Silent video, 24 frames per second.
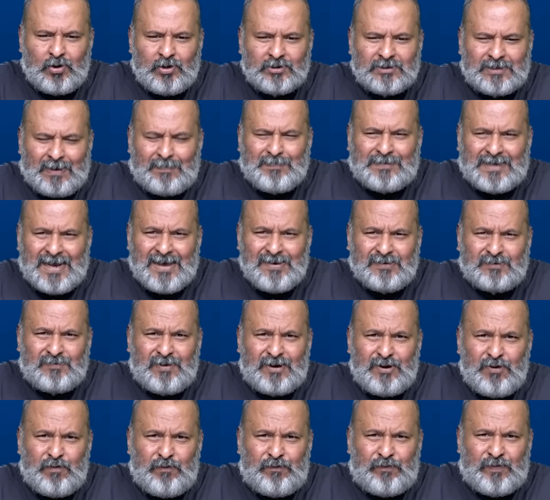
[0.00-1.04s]
sometimes
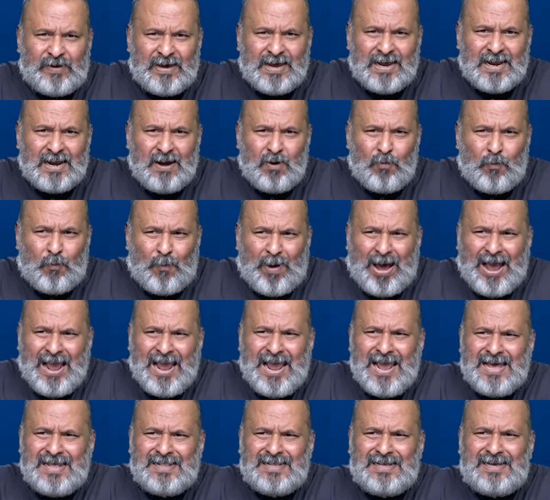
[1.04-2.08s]
when you feel
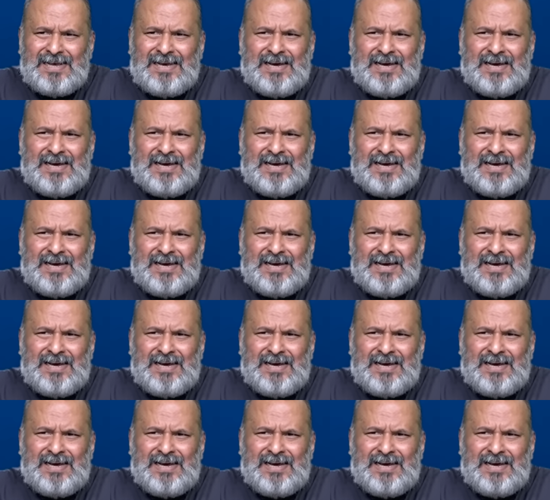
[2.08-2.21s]
why